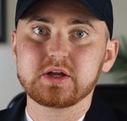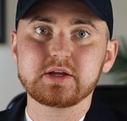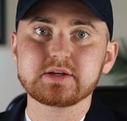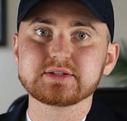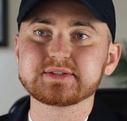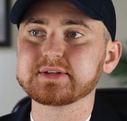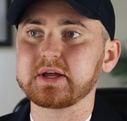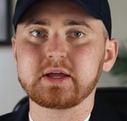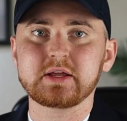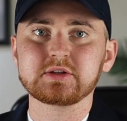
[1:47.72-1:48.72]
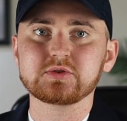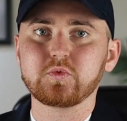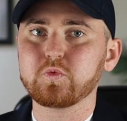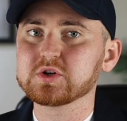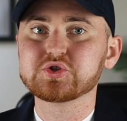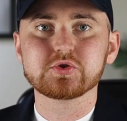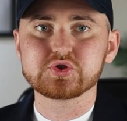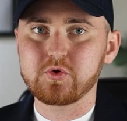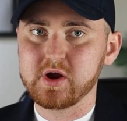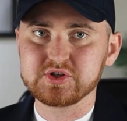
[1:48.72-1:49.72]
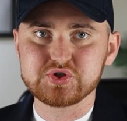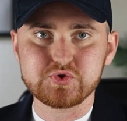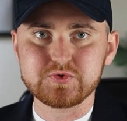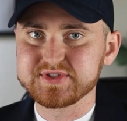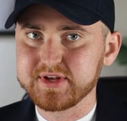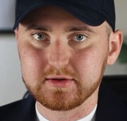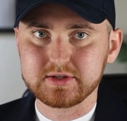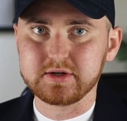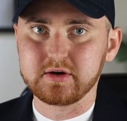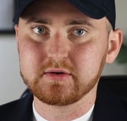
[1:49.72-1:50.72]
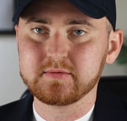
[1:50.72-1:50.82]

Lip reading: is, and what you're trying to sell here.